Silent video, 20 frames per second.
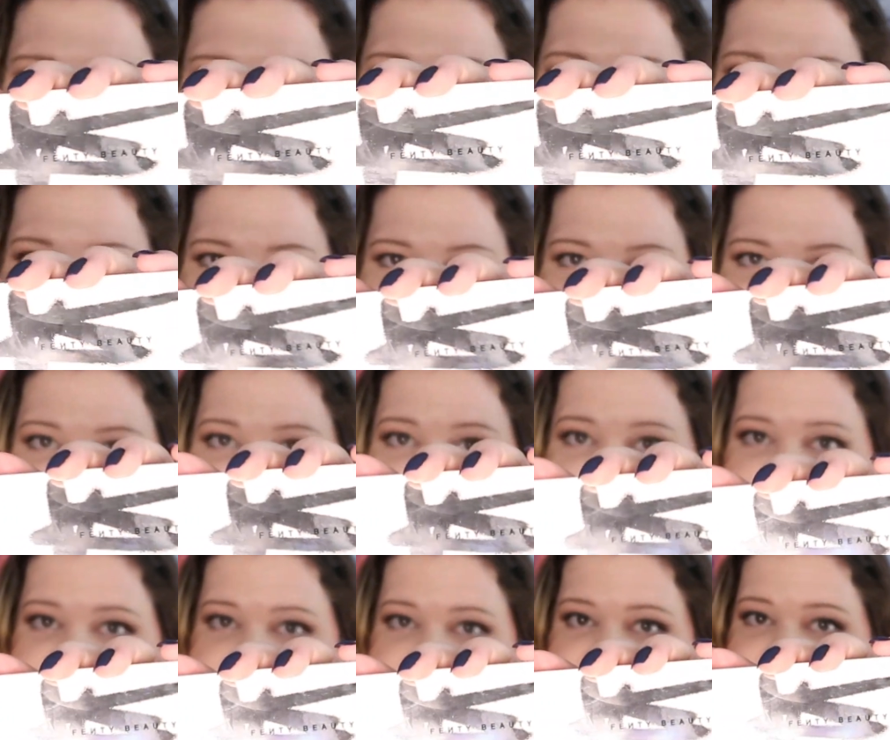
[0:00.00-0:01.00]
This was gifted
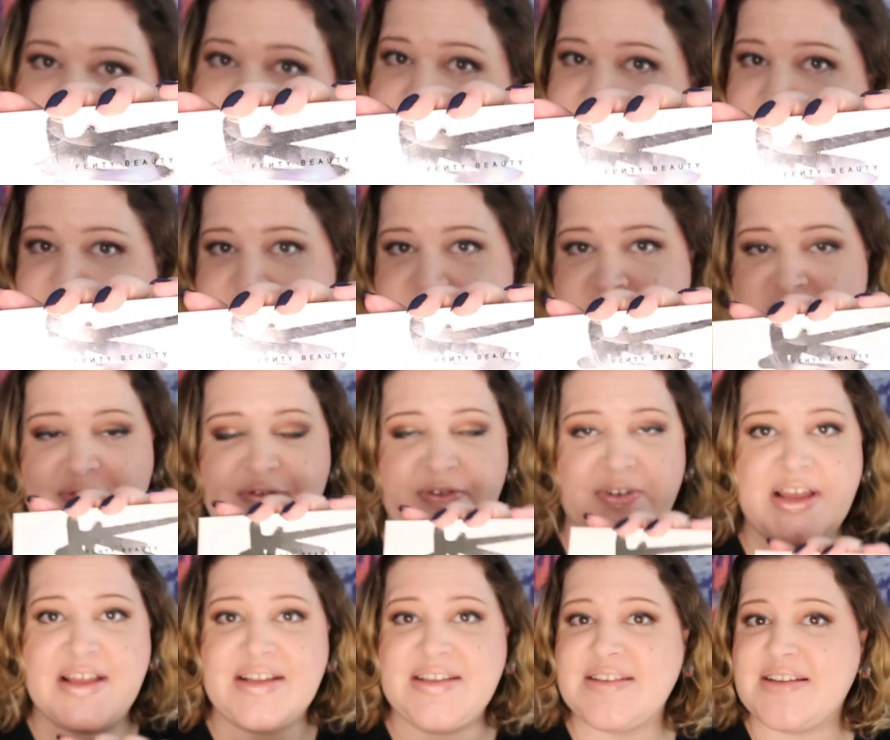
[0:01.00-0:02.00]
to me by a
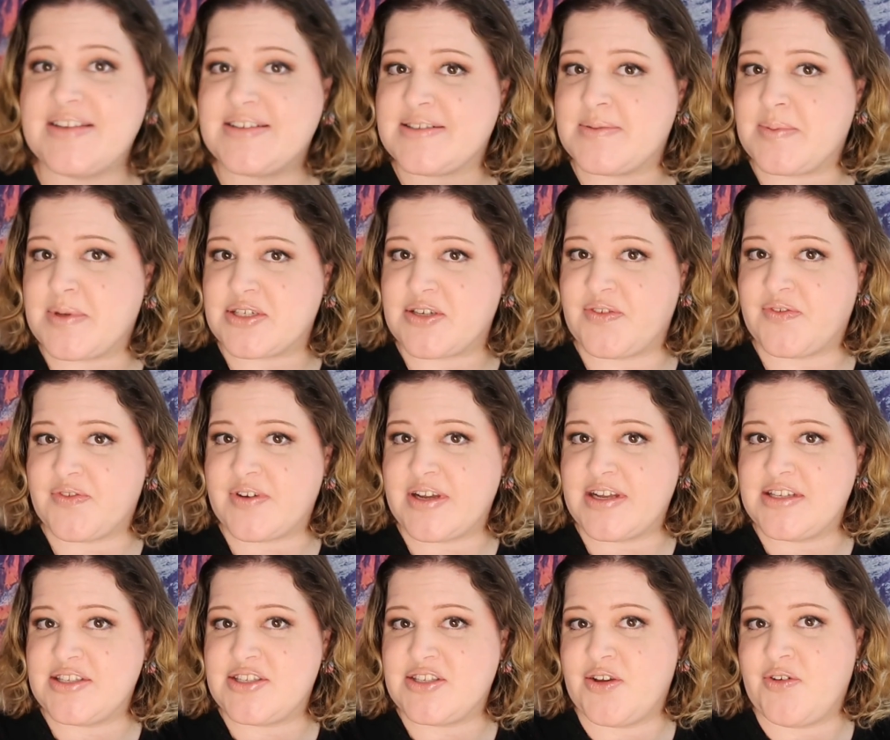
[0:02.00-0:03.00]
friend, a special
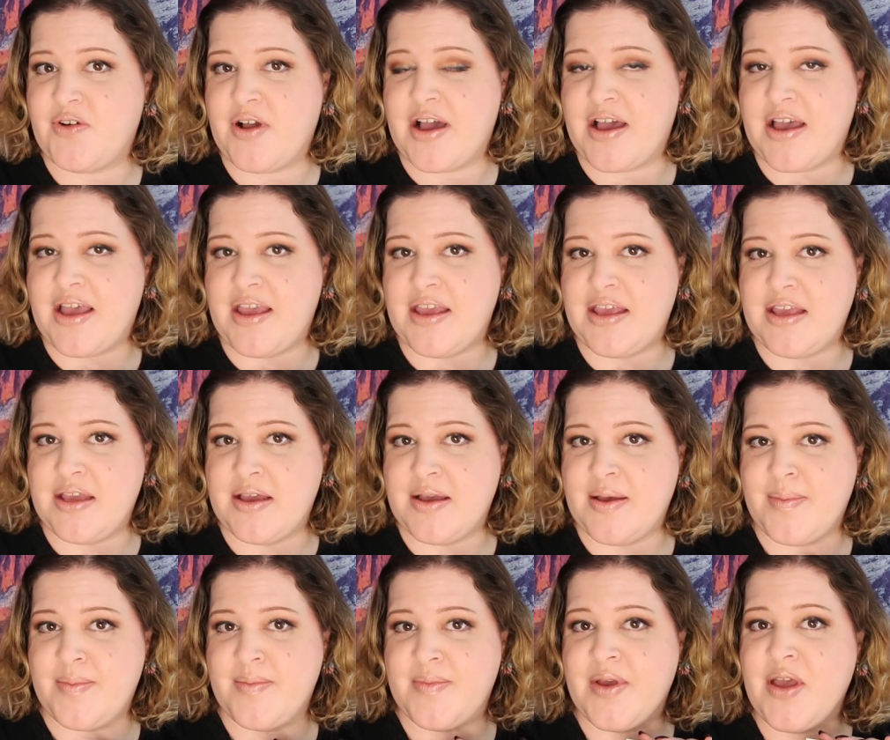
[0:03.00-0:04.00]
friend, so I
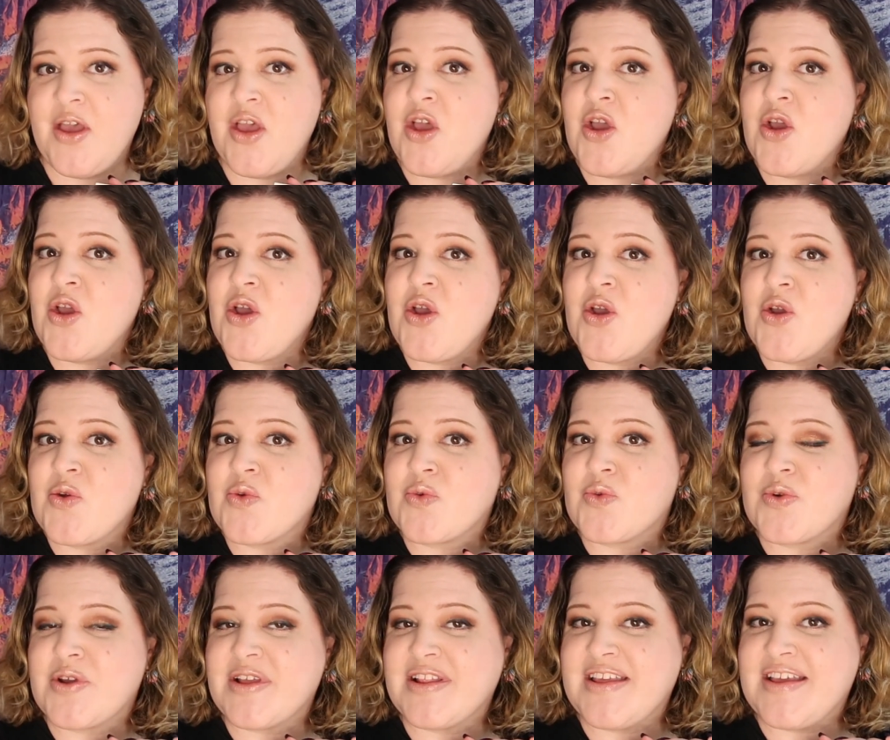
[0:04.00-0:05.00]
am
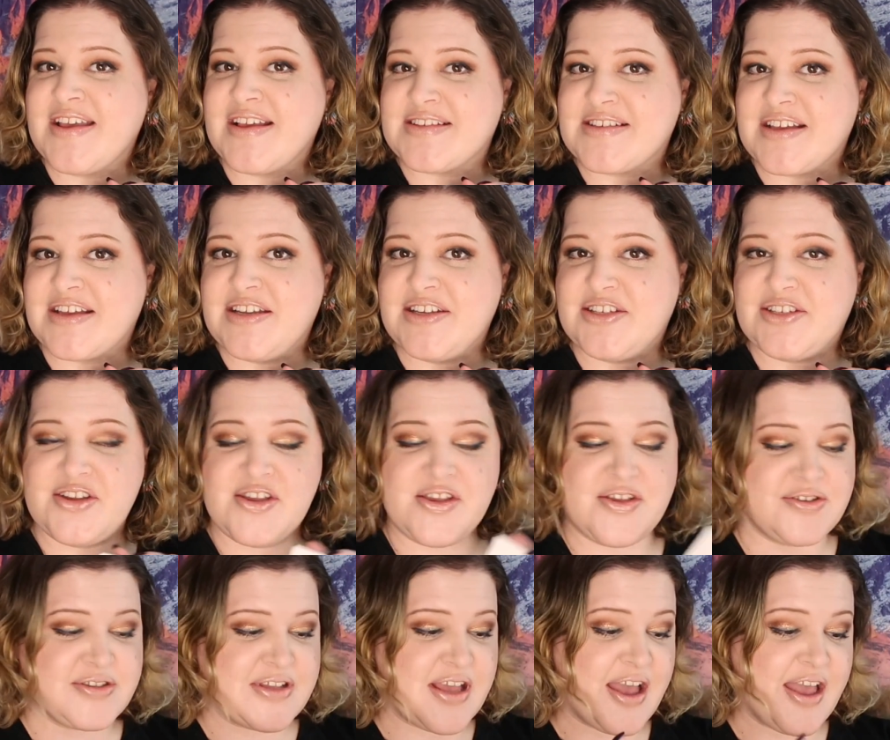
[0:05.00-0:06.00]
really excited to
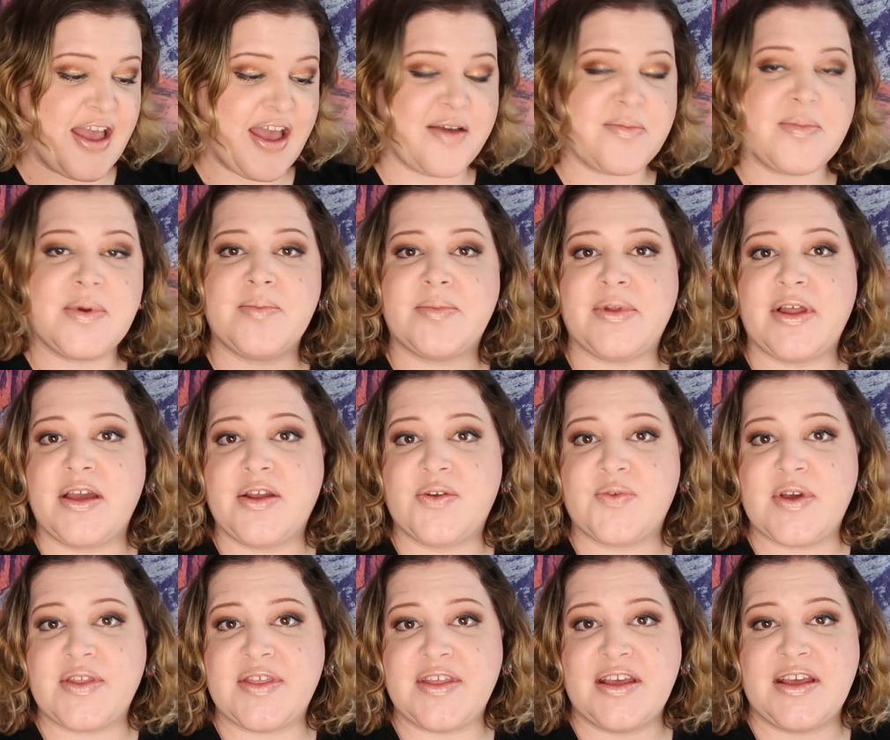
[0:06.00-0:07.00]
use it. I have been playing
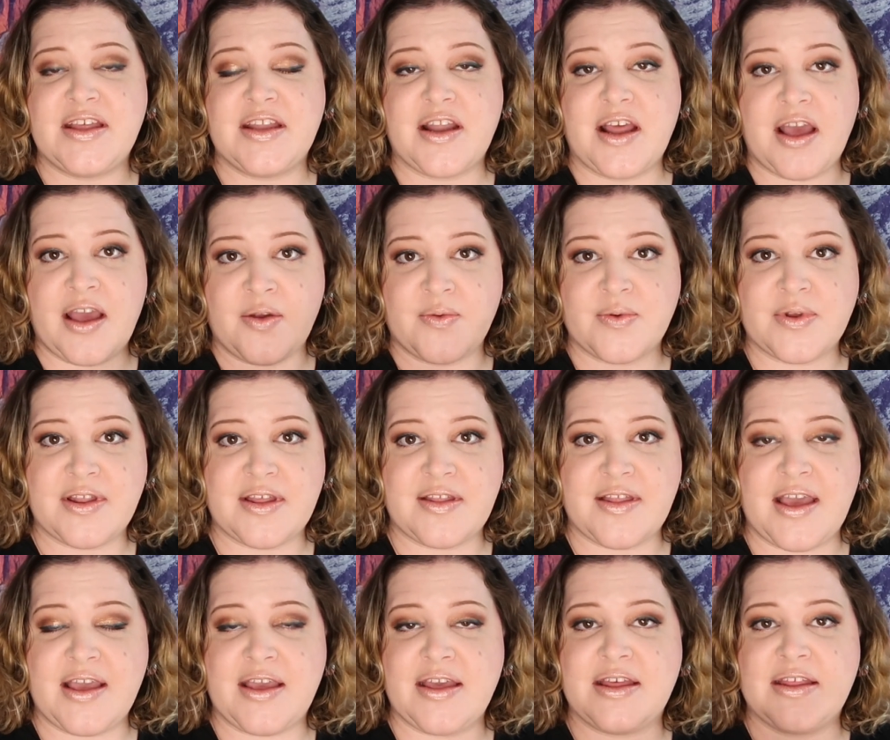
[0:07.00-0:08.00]
with it. I really
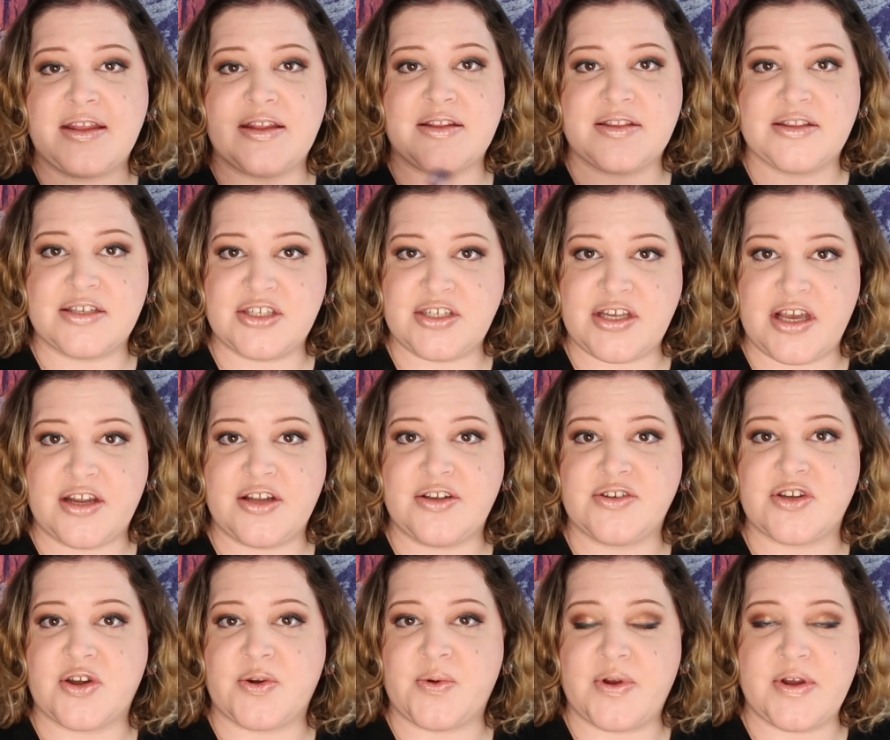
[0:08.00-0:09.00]
like it. The
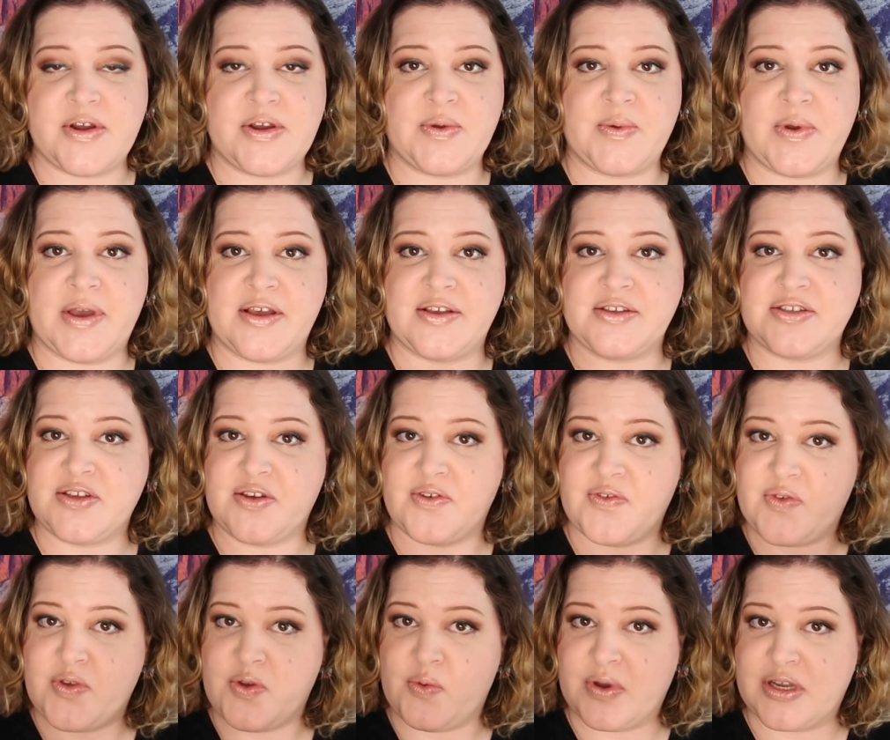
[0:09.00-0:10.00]
shadows are wearing well, so
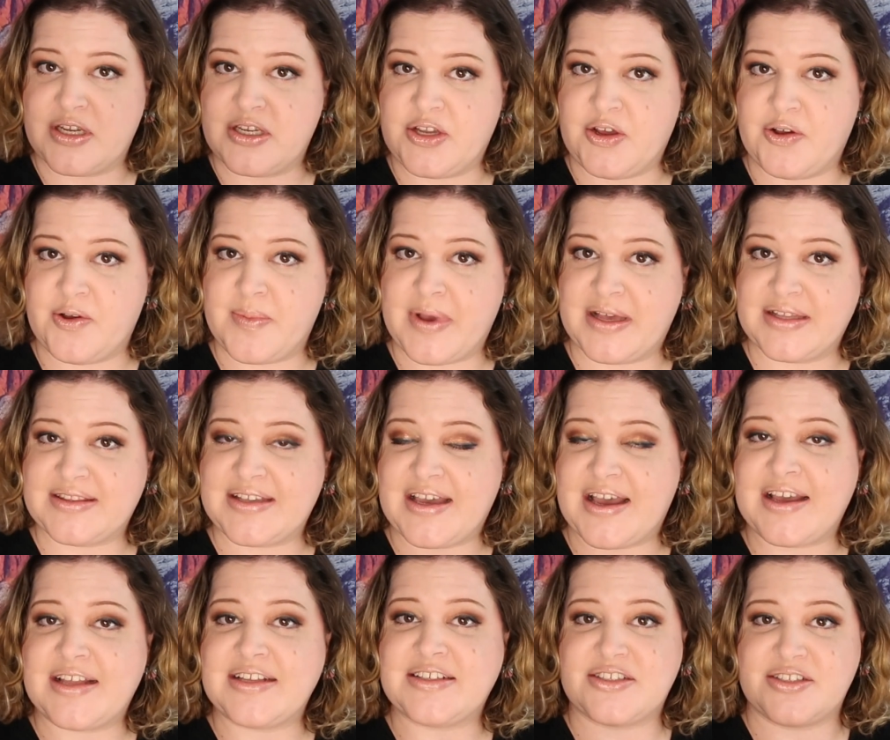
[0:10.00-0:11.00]
if you want to know about
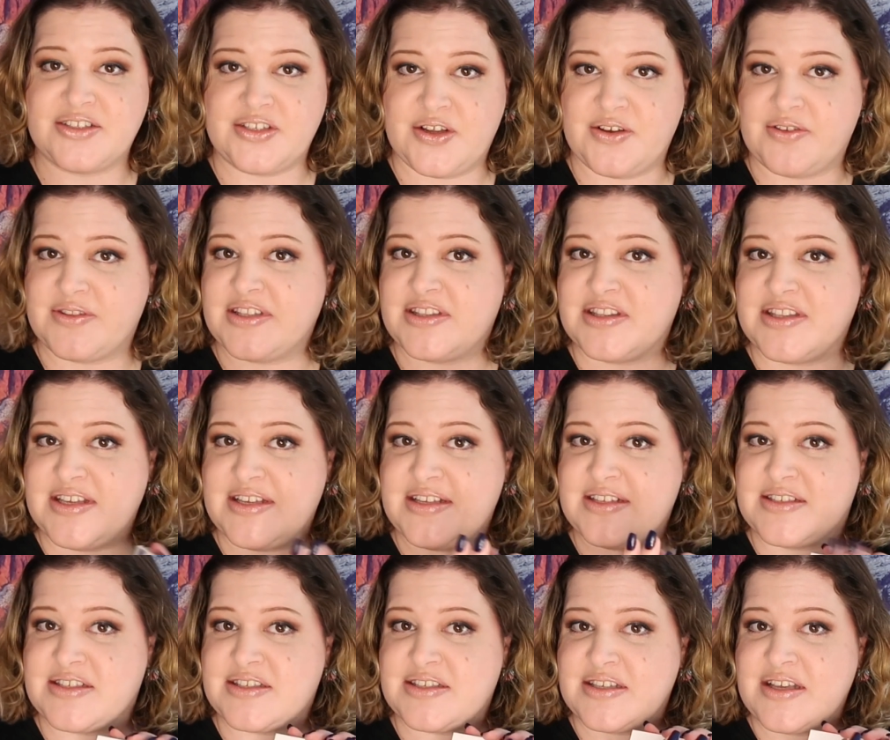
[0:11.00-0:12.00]
that, know that
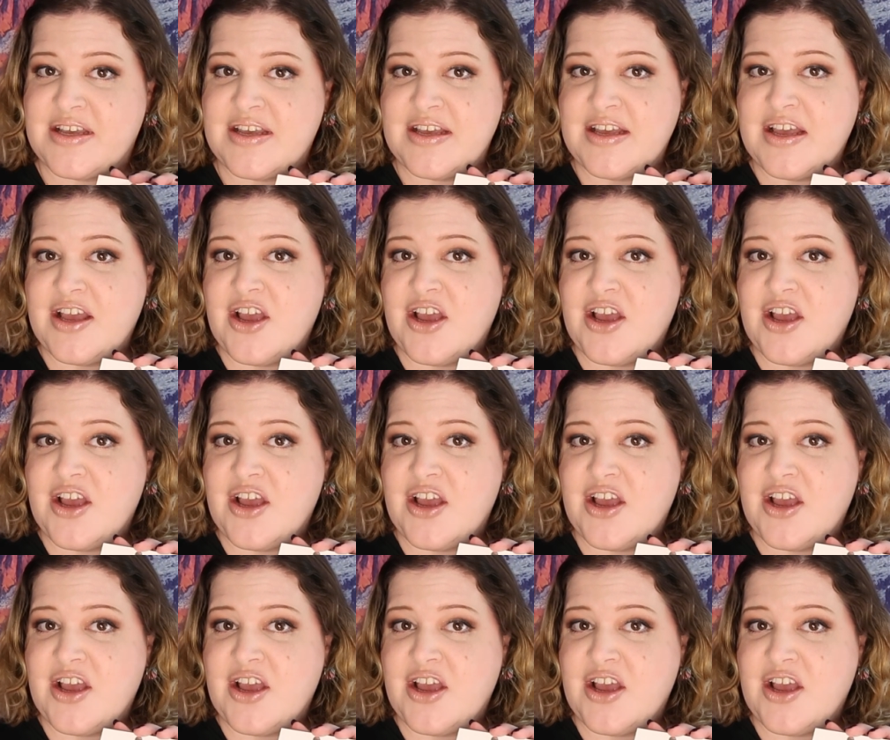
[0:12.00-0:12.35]
these